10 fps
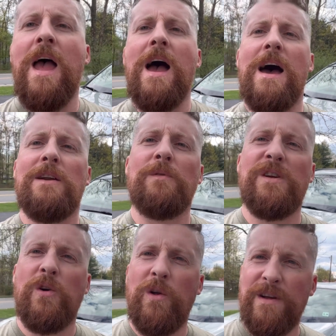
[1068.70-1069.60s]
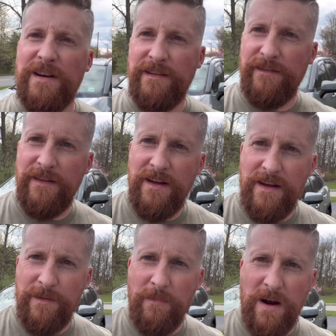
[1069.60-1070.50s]
I don't want to call it
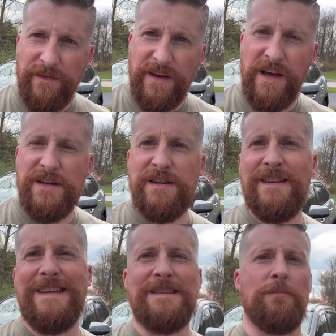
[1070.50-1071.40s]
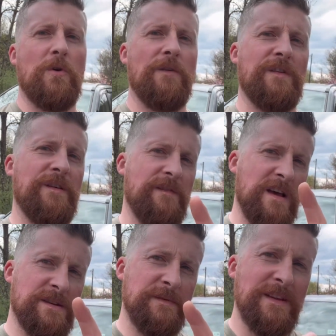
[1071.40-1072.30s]
a modification. It's more of an
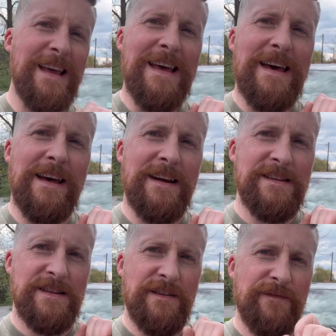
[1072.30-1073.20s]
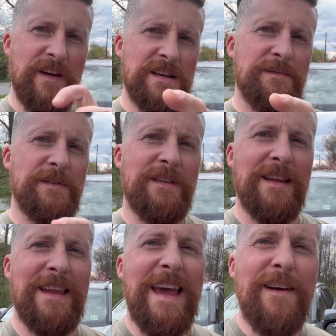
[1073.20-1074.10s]
investment. And it is an investment
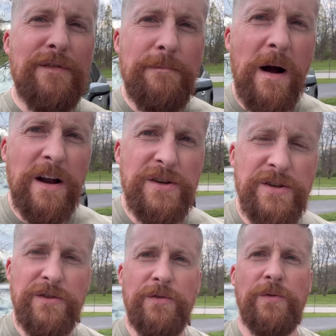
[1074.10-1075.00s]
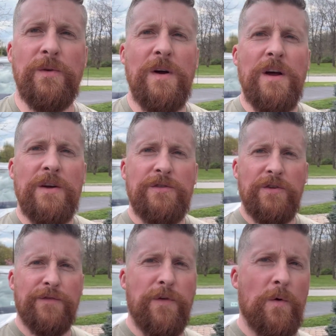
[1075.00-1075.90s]
that everybody should do to
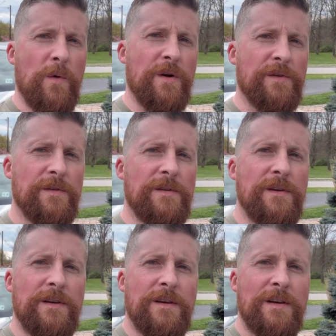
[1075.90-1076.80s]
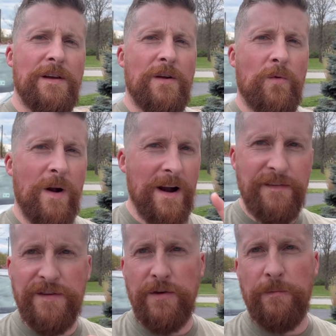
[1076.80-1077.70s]
your 4Runner right
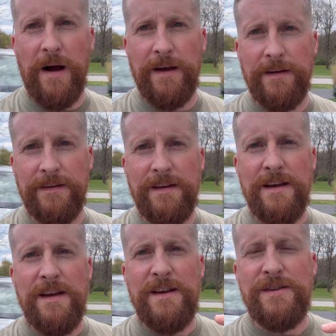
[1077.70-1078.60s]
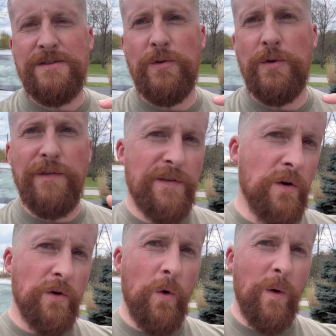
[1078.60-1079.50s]
after you buy it. So if you
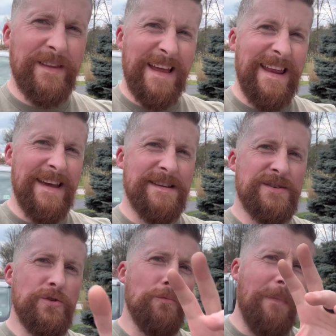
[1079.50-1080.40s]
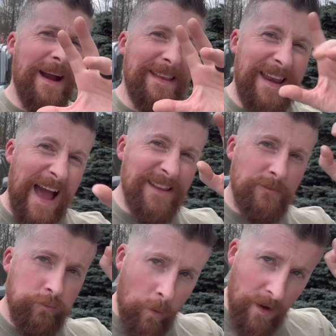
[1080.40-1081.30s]
don't know what that is, you might not
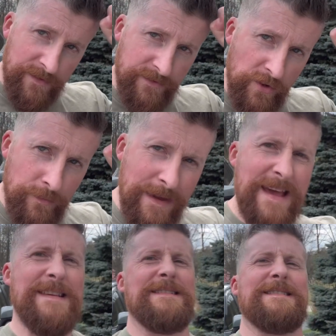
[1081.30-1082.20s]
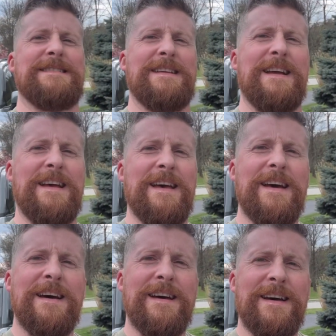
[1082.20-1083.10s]
want to miss
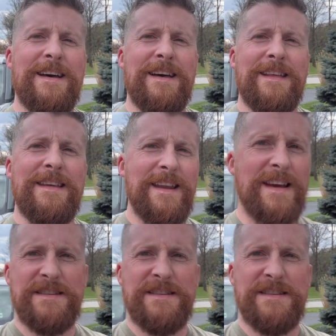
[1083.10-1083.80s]
the next